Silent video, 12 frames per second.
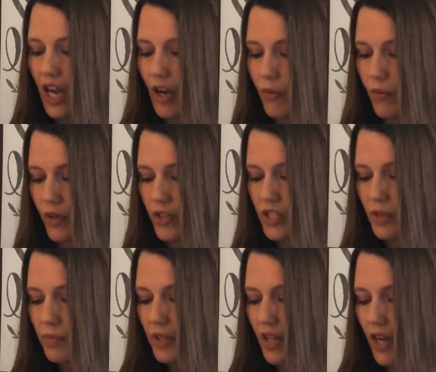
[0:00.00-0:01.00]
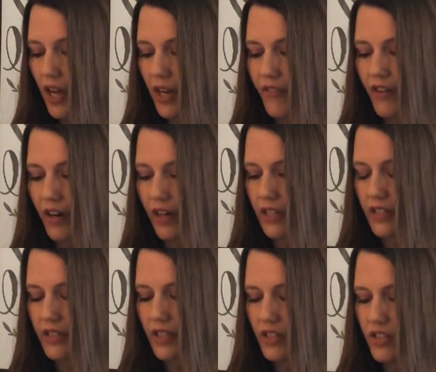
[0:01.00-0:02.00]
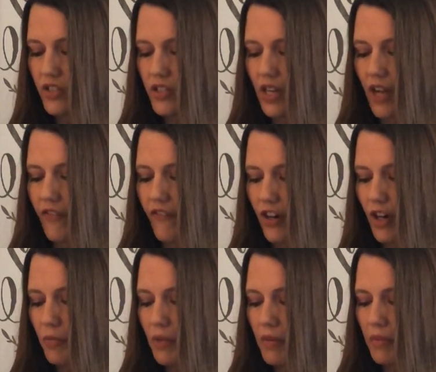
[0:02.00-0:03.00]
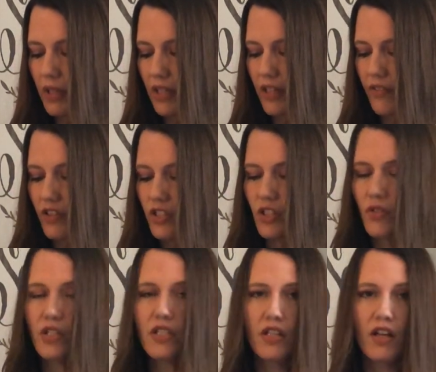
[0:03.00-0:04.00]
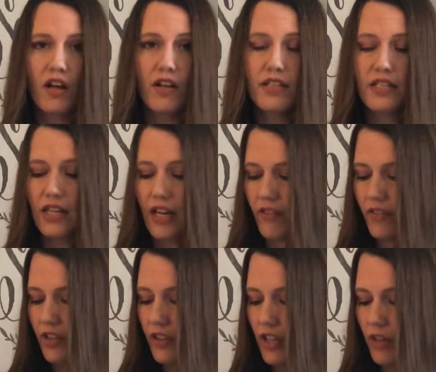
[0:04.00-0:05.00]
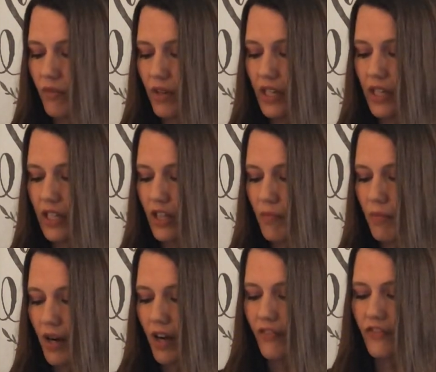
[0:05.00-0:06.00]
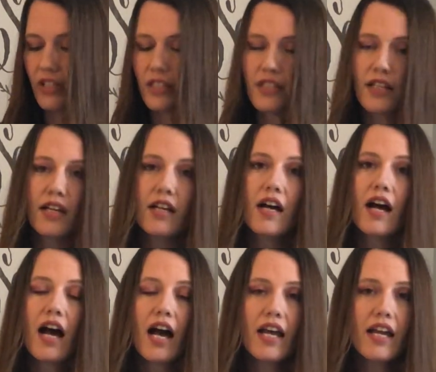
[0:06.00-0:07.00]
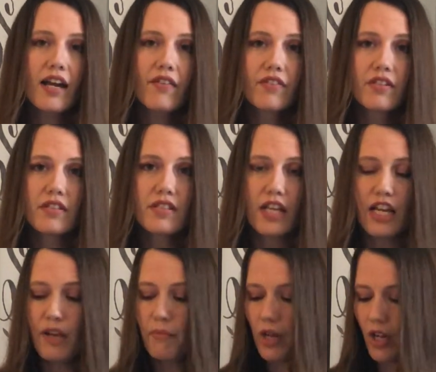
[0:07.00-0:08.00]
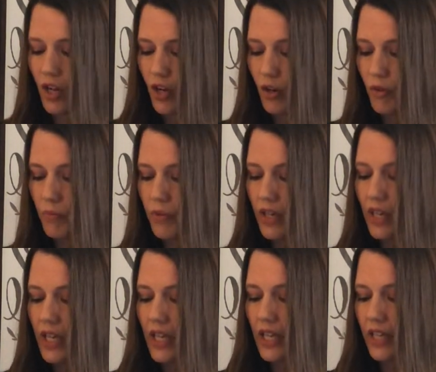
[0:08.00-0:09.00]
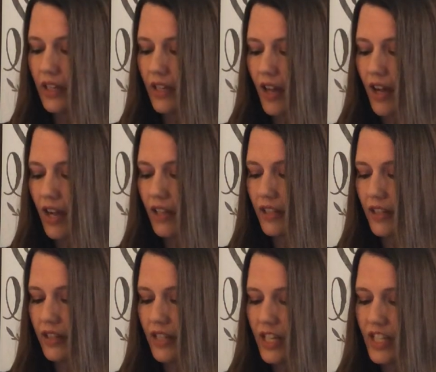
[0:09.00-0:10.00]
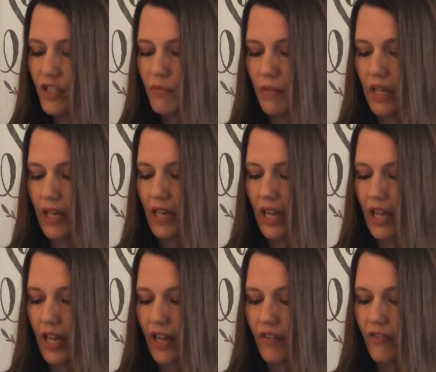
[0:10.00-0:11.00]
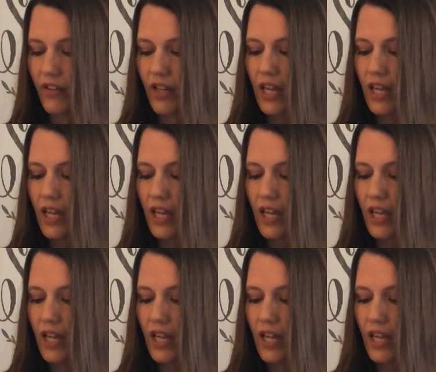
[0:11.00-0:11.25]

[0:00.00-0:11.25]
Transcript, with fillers: I worship the God of our ancestors, and I firmly believe the Jewish laws and everything written in the prophets. I have the same hope in God that these men have,